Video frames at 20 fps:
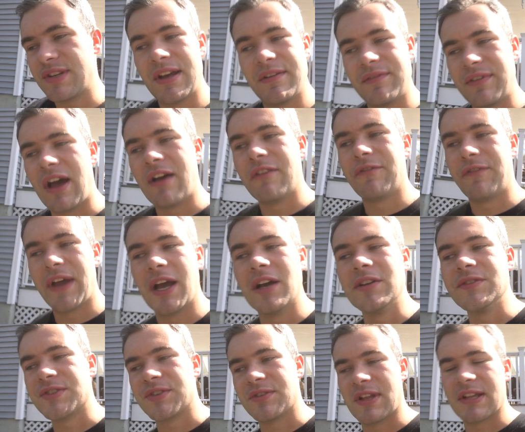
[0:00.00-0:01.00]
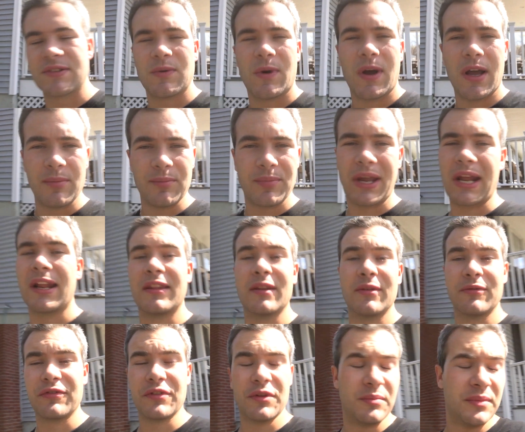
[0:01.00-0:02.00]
have not found, so that's why I'm painting them for the